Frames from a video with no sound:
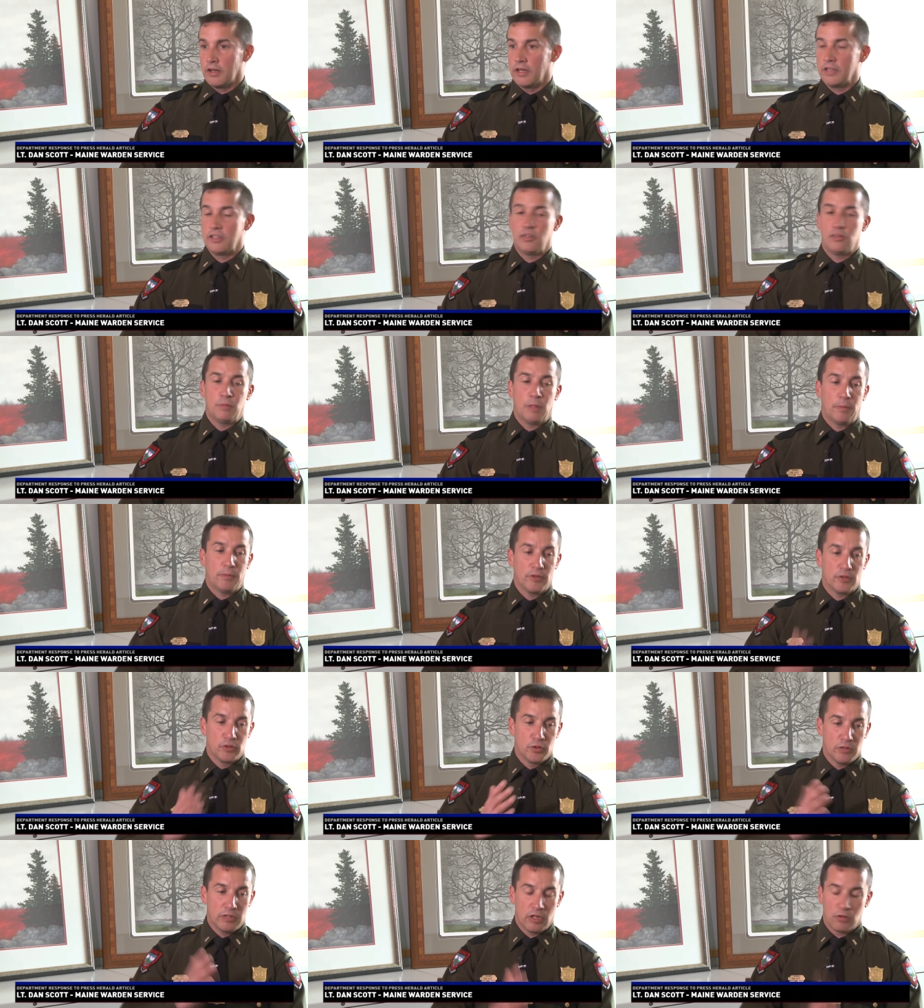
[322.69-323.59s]
And these people are
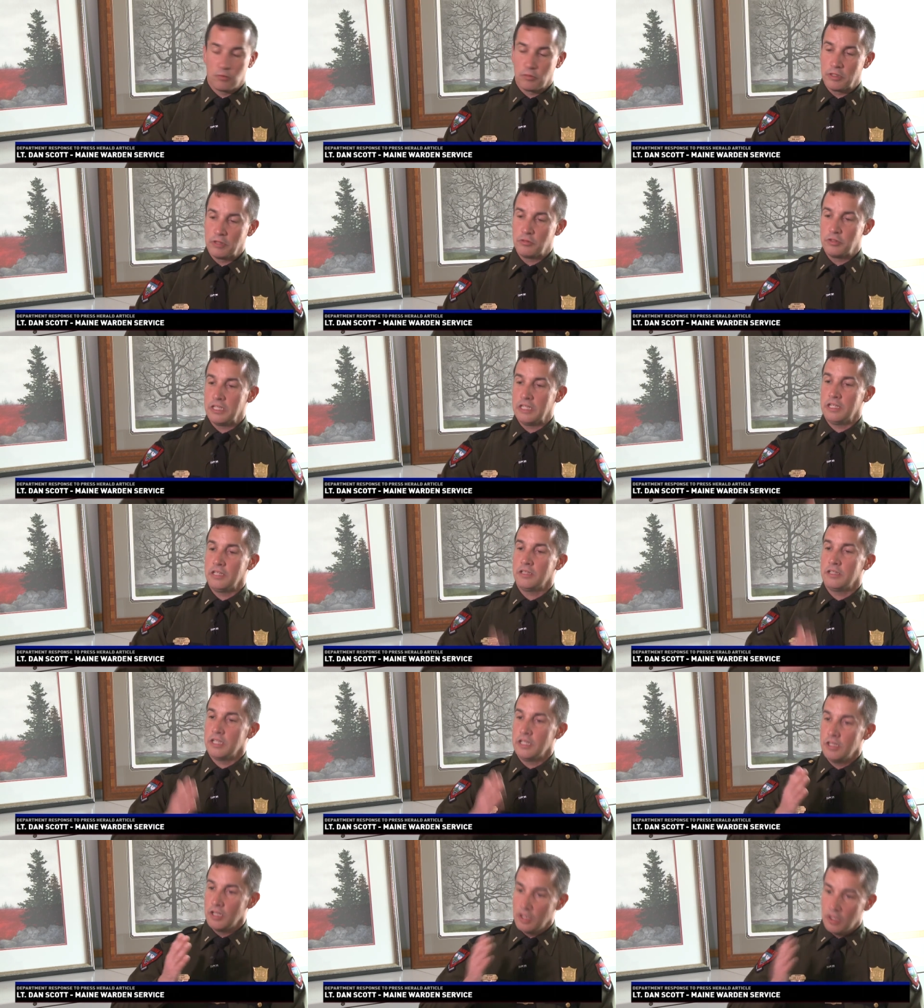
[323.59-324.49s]
doing it
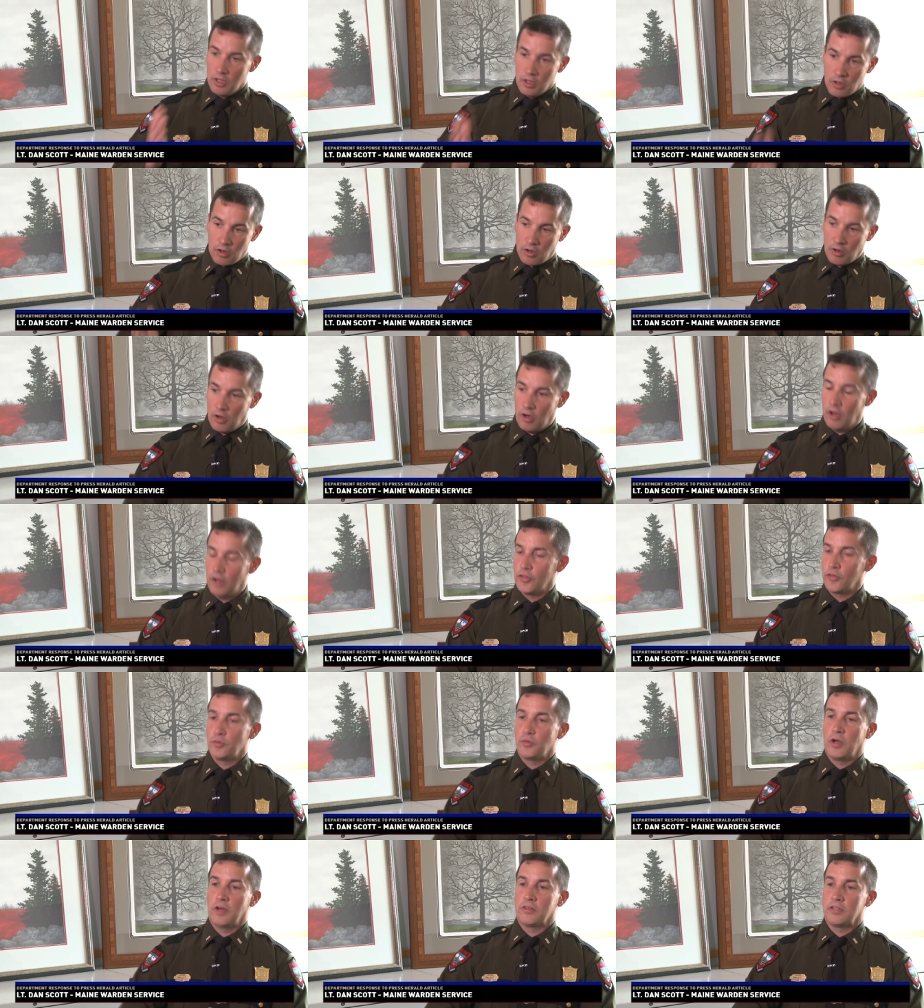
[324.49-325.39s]
routinely all
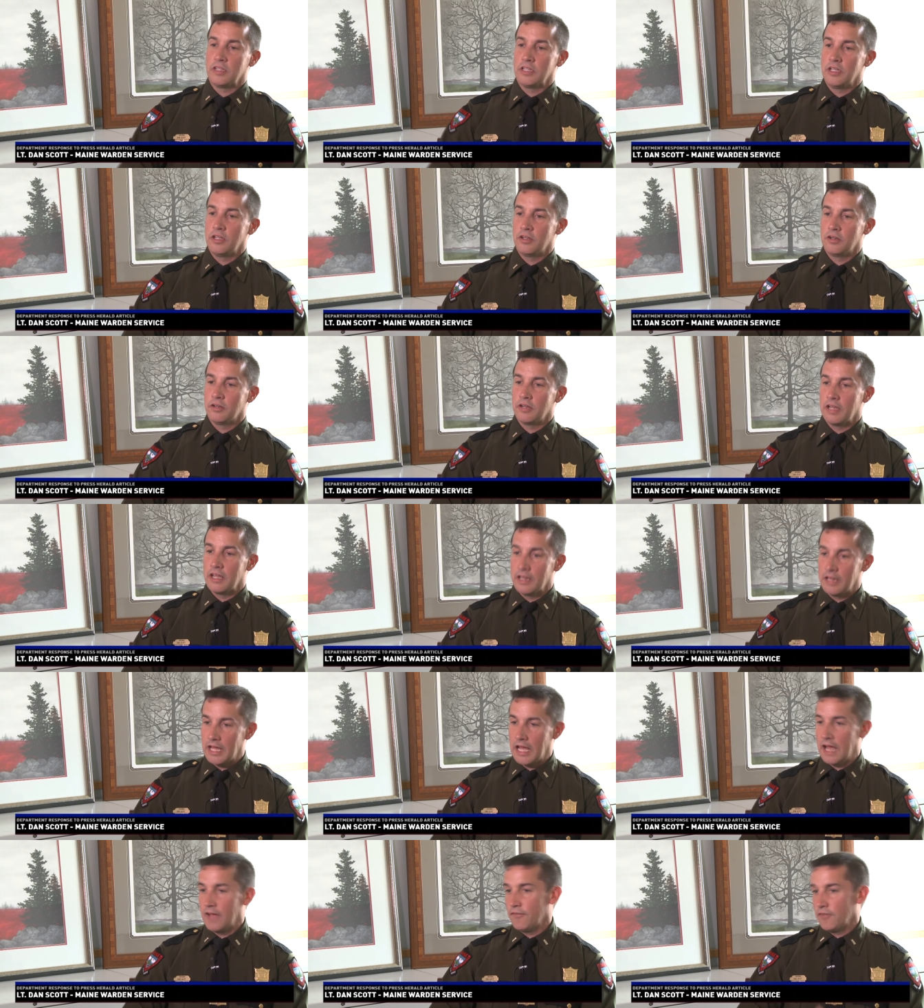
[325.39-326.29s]
throughout the year and
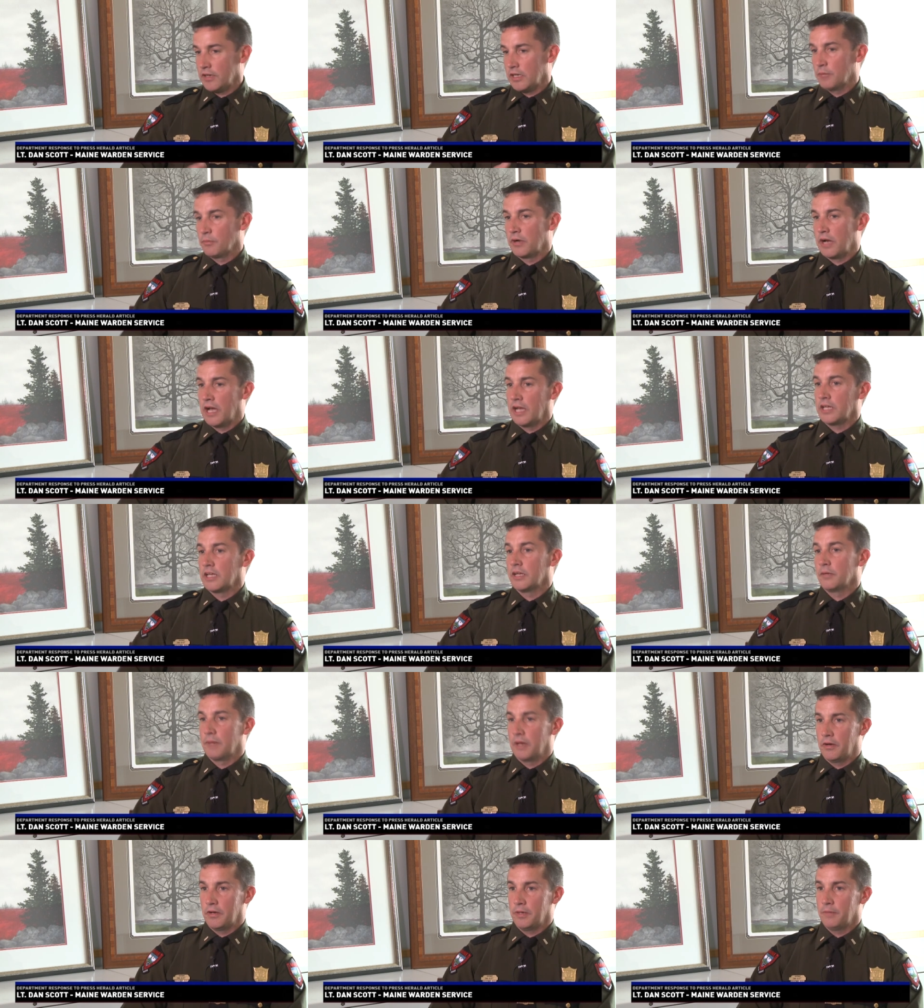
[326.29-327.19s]
laughing and bragging
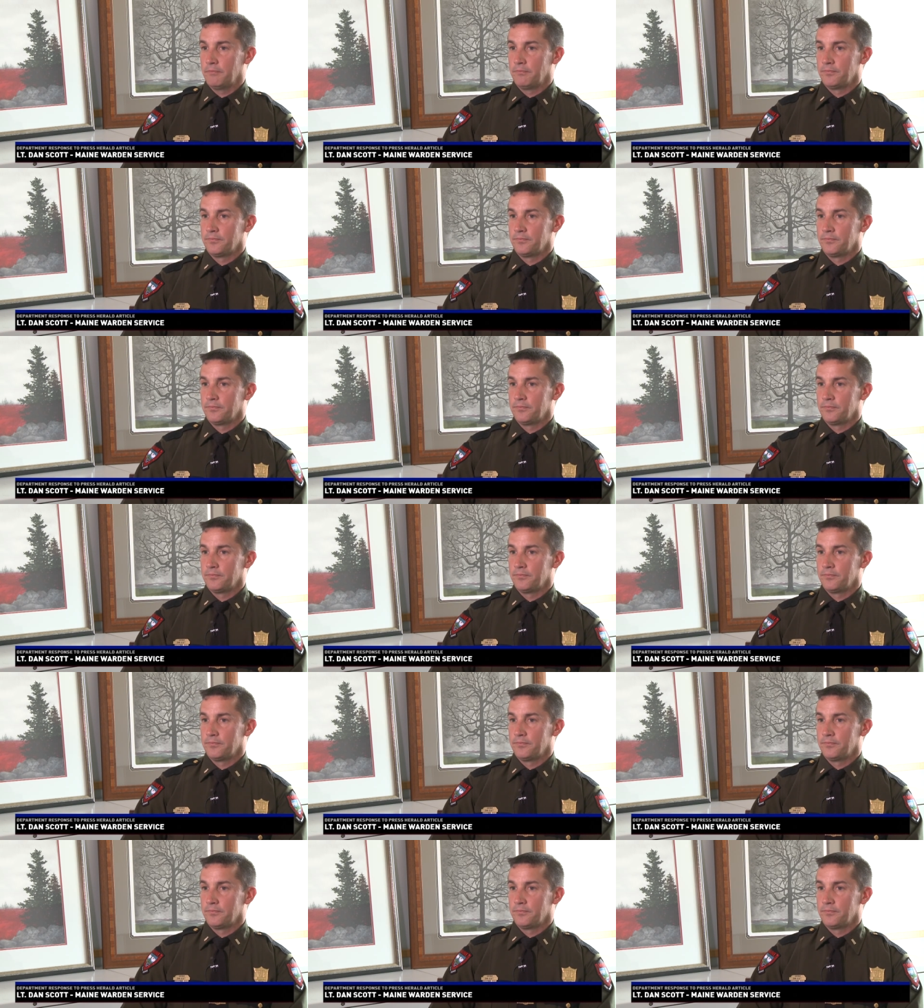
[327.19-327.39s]
about it.